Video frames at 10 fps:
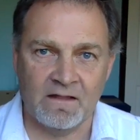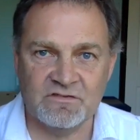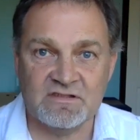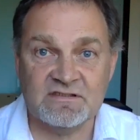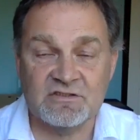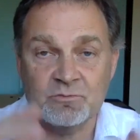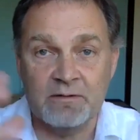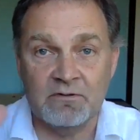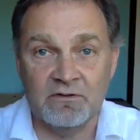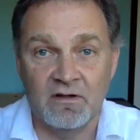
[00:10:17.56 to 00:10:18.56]
Just as we
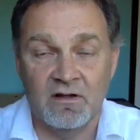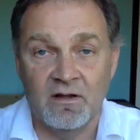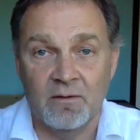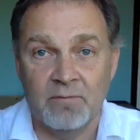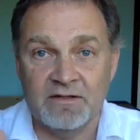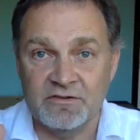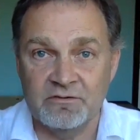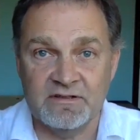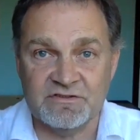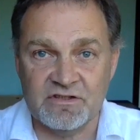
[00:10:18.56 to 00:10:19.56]
would, by
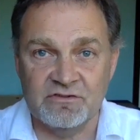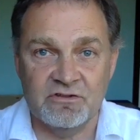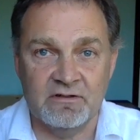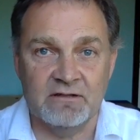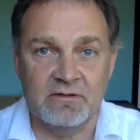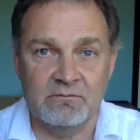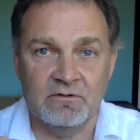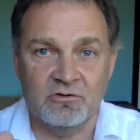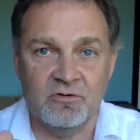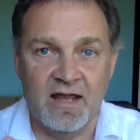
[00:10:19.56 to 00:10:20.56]
doing, we
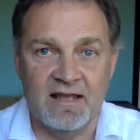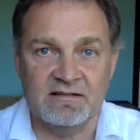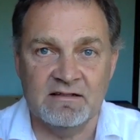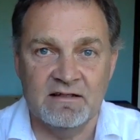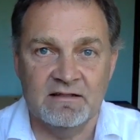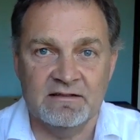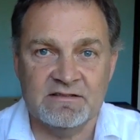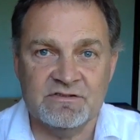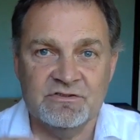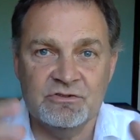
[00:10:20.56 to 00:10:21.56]
would create
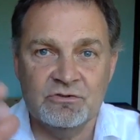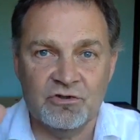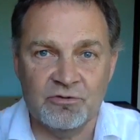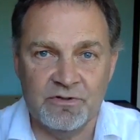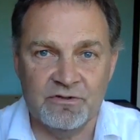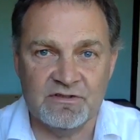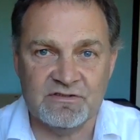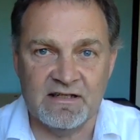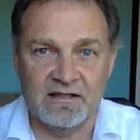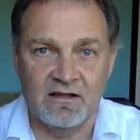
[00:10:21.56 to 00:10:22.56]
this new
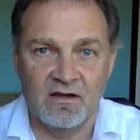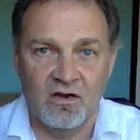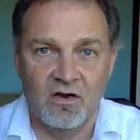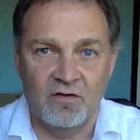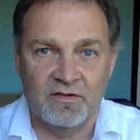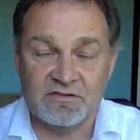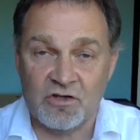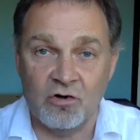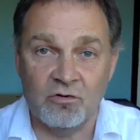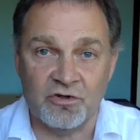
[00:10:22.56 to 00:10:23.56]
community, this
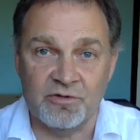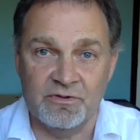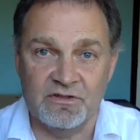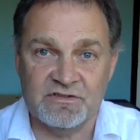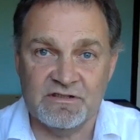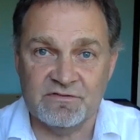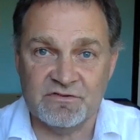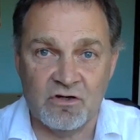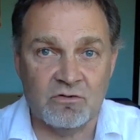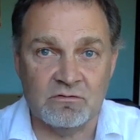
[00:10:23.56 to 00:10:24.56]
choral community of
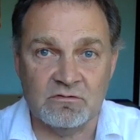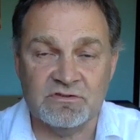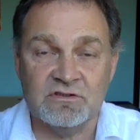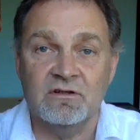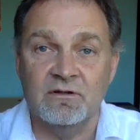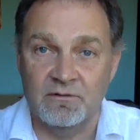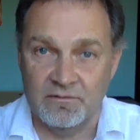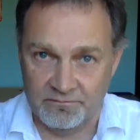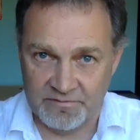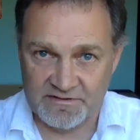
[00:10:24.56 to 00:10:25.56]
souls,
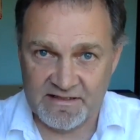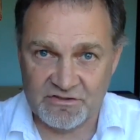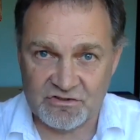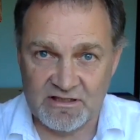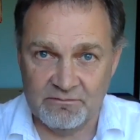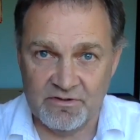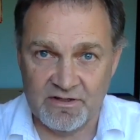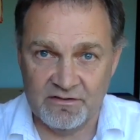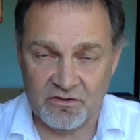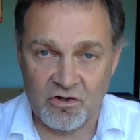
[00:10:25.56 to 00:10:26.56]
potentially
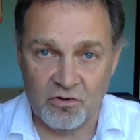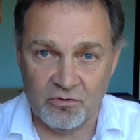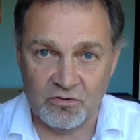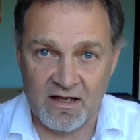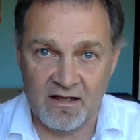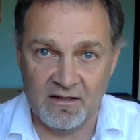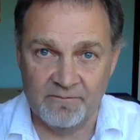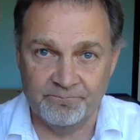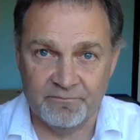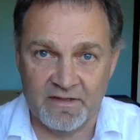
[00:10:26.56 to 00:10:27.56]
within the choral colour,
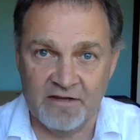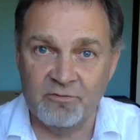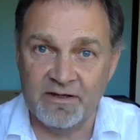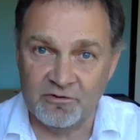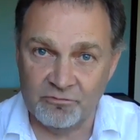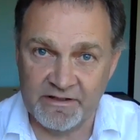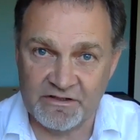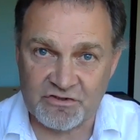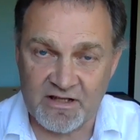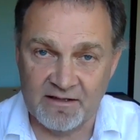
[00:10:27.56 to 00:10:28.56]
if we can
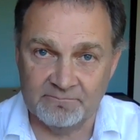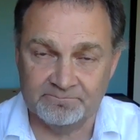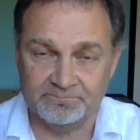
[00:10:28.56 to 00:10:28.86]
reach there.